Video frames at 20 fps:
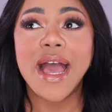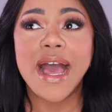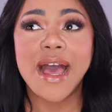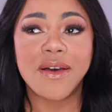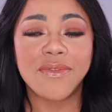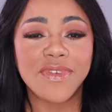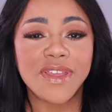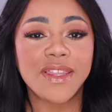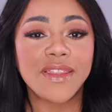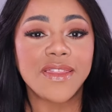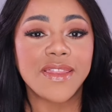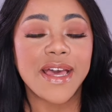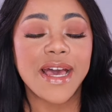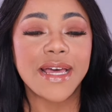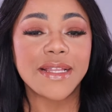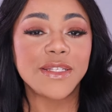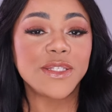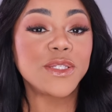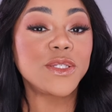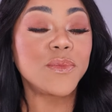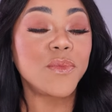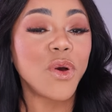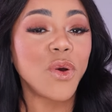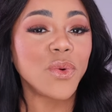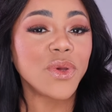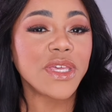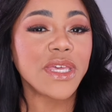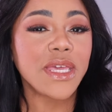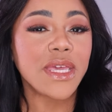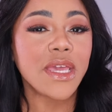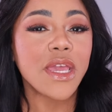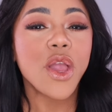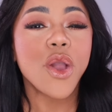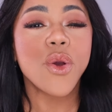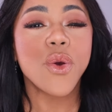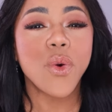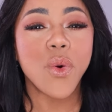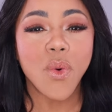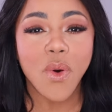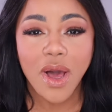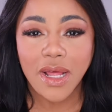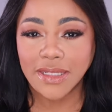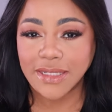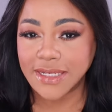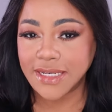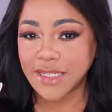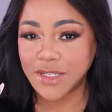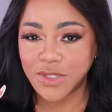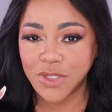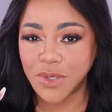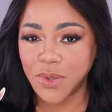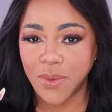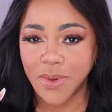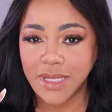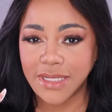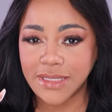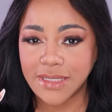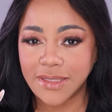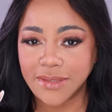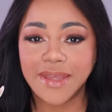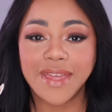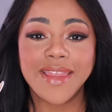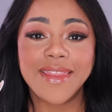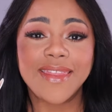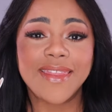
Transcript: having that smoky quality to it.